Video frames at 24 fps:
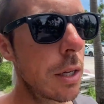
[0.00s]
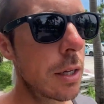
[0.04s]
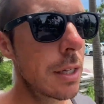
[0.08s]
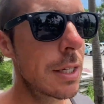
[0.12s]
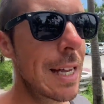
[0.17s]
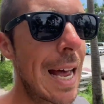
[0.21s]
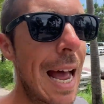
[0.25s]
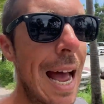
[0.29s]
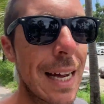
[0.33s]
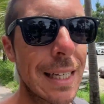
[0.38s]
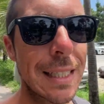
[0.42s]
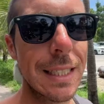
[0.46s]

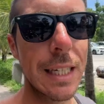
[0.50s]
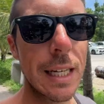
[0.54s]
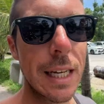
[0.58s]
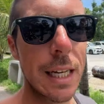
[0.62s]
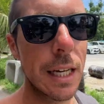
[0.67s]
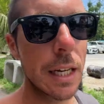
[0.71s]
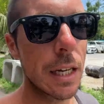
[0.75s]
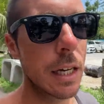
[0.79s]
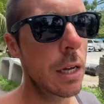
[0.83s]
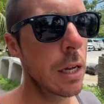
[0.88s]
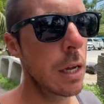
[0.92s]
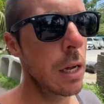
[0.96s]

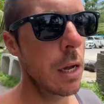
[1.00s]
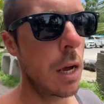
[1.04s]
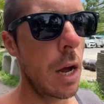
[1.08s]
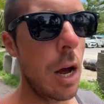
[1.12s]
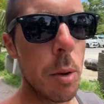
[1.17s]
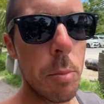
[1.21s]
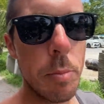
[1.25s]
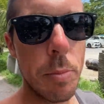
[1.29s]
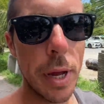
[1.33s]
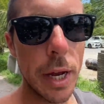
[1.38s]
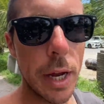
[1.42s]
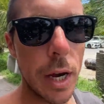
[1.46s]
Taxi, a
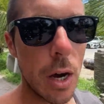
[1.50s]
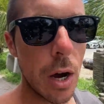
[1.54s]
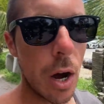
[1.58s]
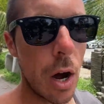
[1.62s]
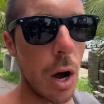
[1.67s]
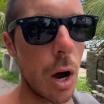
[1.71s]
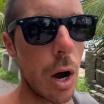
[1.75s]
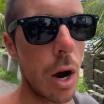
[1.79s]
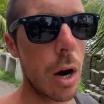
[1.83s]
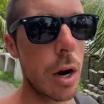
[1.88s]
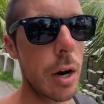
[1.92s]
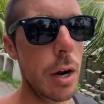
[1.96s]
big
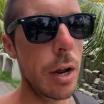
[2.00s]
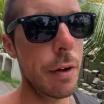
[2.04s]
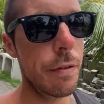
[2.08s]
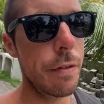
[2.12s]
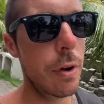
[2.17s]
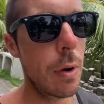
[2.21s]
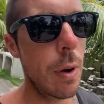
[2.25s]
car if